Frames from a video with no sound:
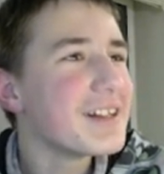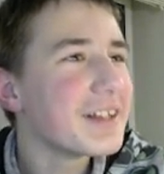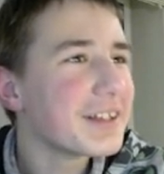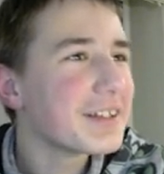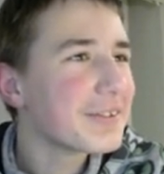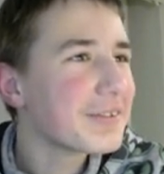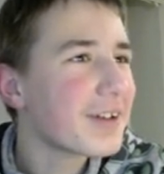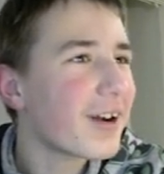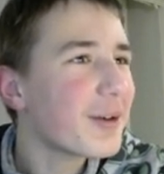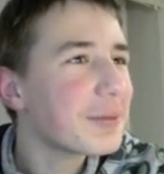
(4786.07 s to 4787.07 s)
So
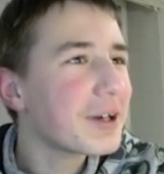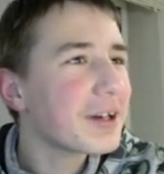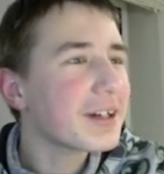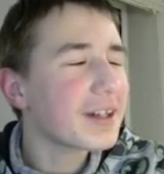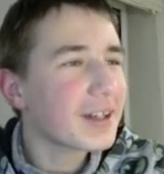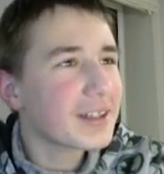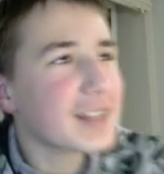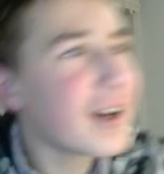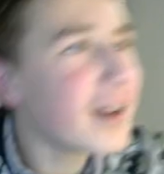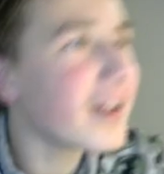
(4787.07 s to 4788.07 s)
Karmar got
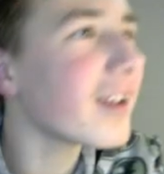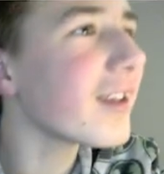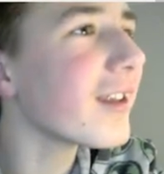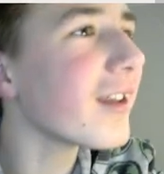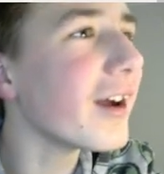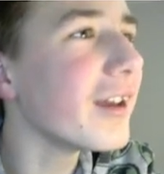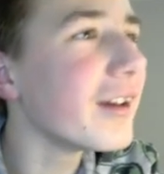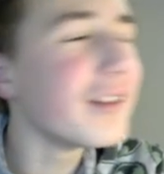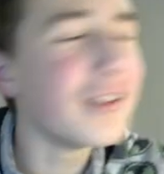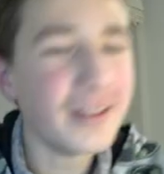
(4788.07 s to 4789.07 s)
a
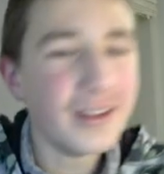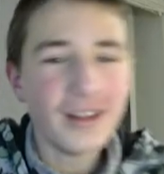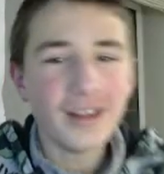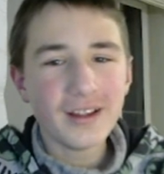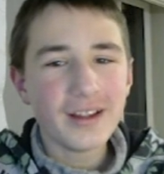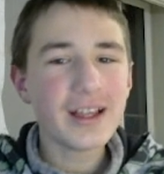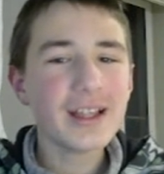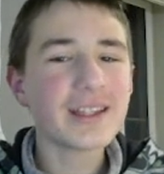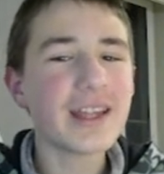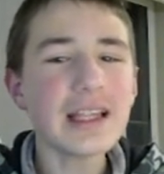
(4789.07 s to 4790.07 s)
lion.
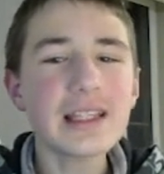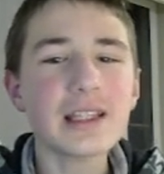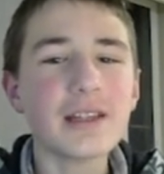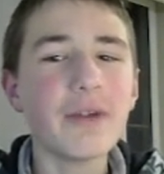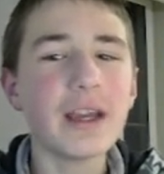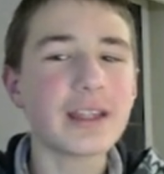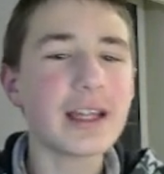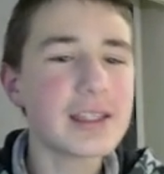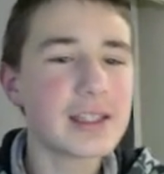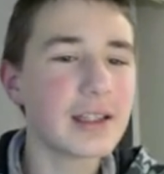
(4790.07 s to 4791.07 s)

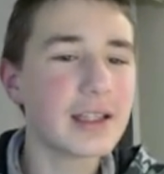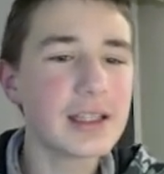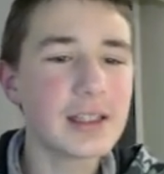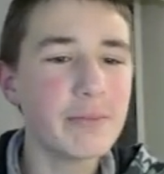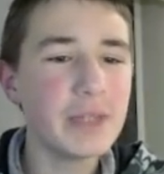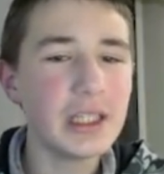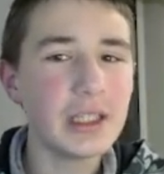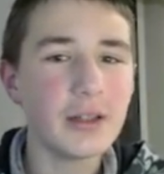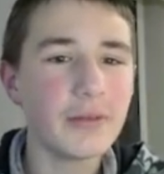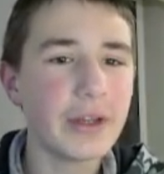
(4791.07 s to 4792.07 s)
That's
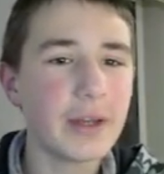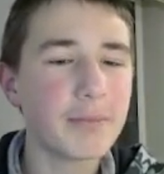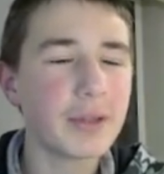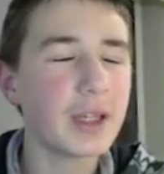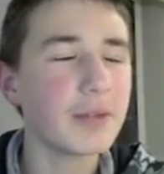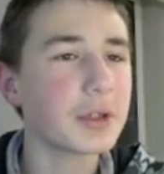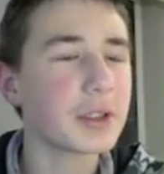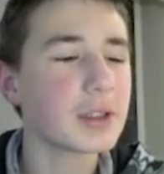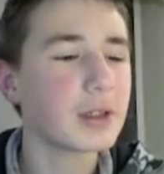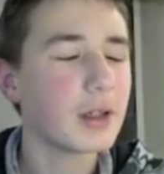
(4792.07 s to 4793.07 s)
me when I'm playing
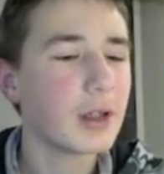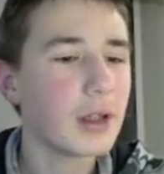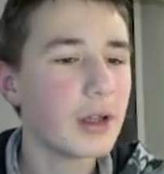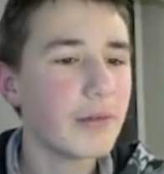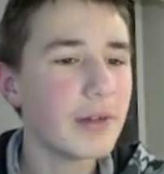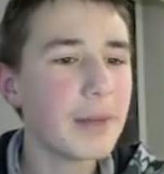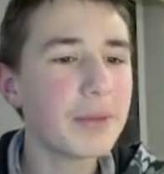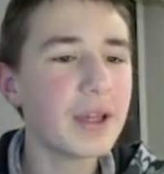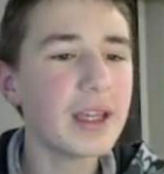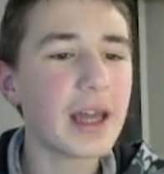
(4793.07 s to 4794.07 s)
what? When I'm
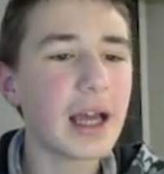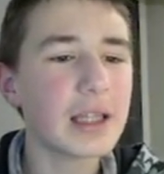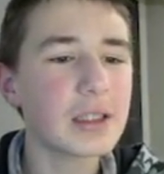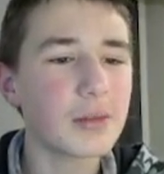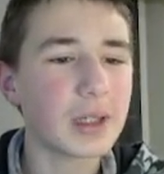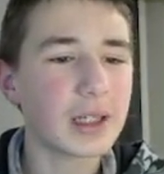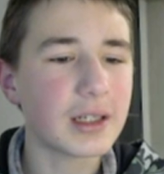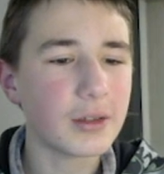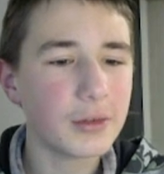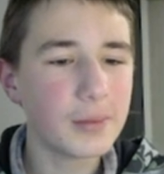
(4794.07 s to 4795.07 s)
playing Atomic.
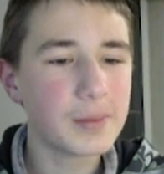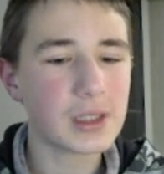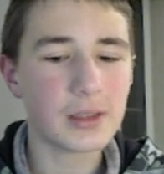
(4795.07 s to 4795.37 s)
Oops.